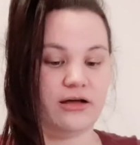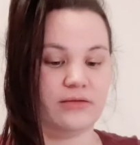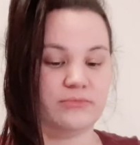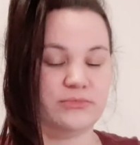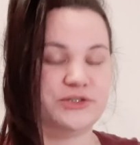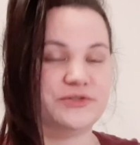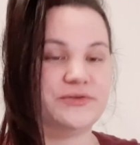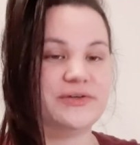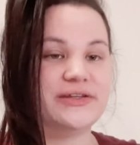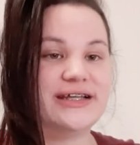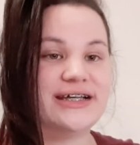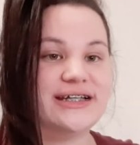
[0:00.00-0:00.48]

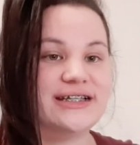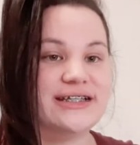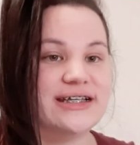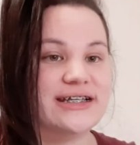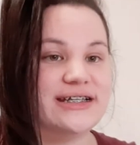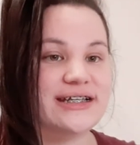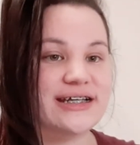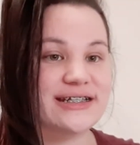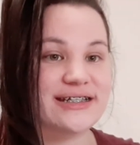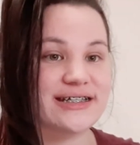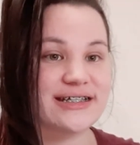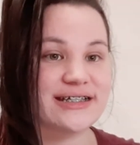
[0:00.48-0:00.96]
Doing that
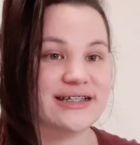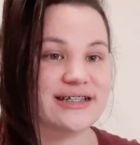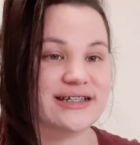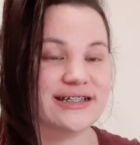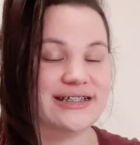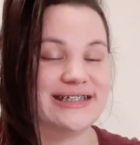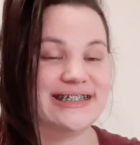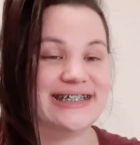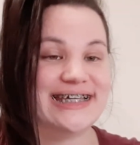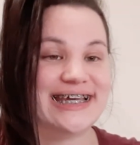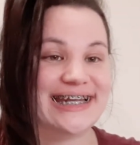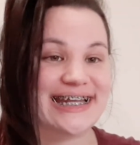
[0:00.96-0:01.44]

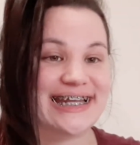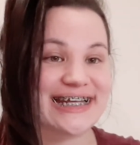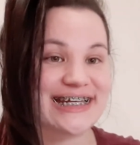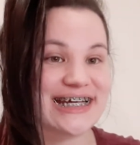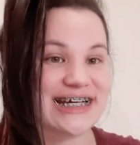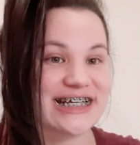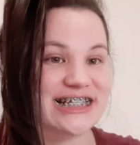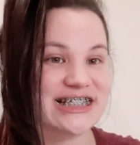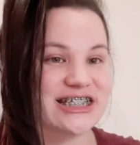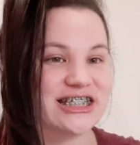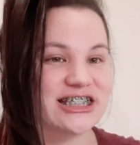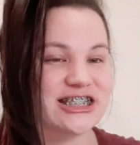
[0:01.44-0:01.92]
DNA
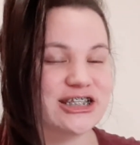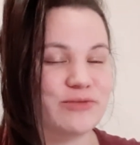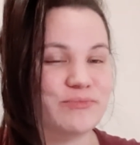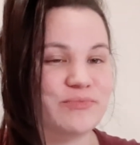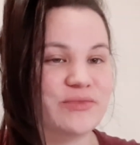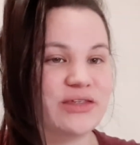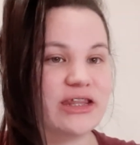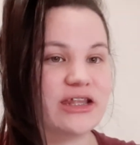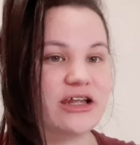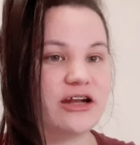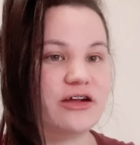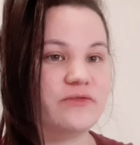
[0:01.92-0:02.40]
test is
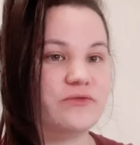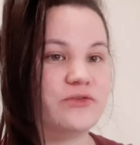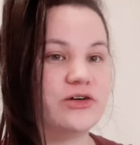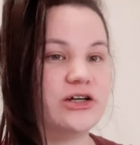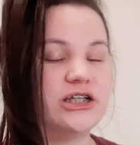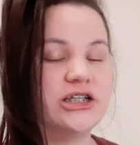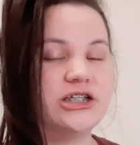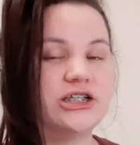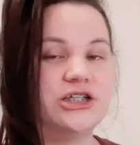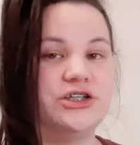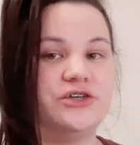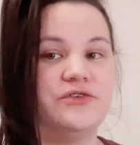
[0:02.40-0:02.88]
something that I've
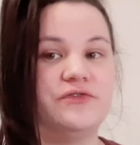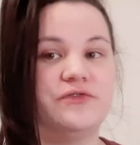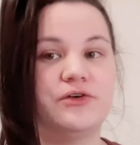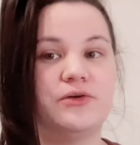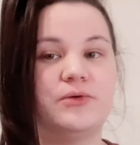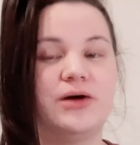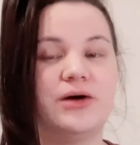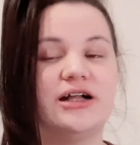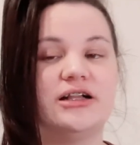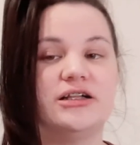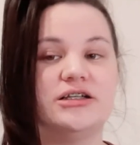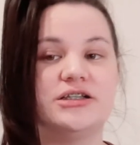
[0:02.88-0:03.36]
wanted to do for a
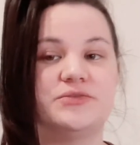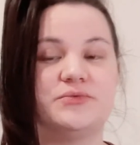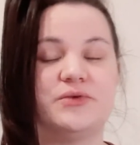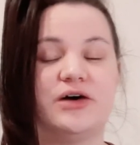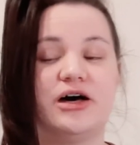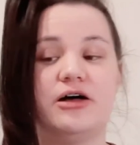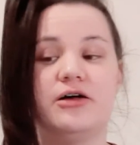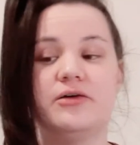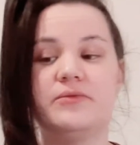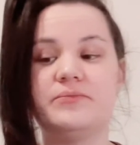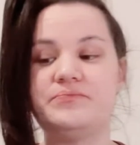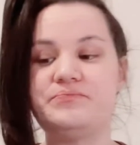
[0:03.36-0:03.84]
while as
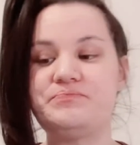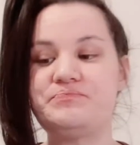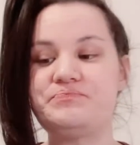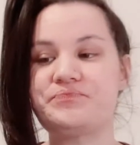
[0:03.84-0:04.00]
well,